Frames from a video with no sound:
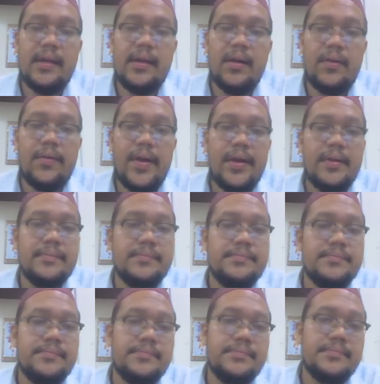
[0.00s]
All right.
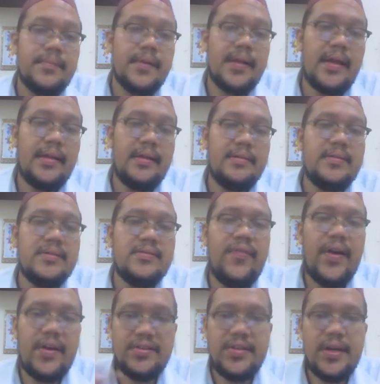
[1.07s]
Okay, this is
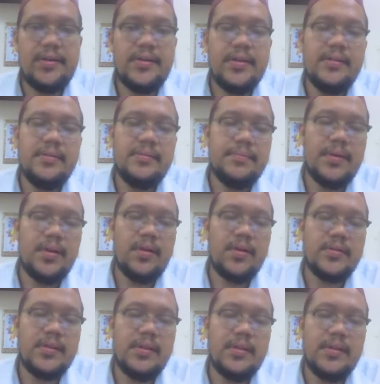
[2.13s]
very general because
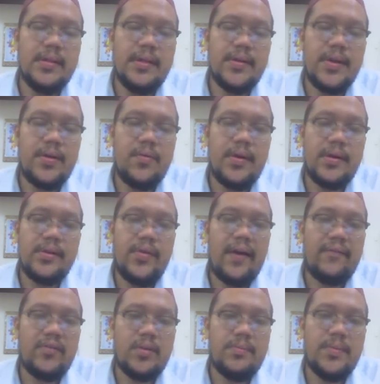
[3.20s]
the real one you
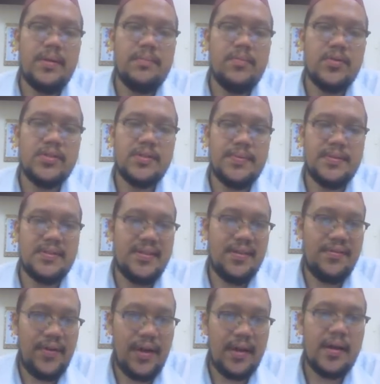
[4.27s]
have to be more
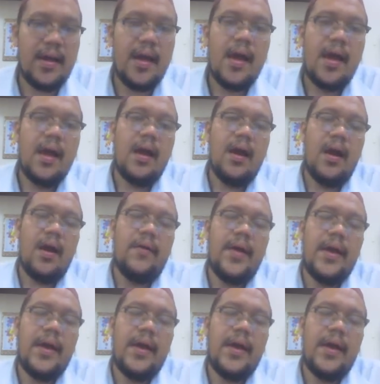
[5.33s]
specific. All right.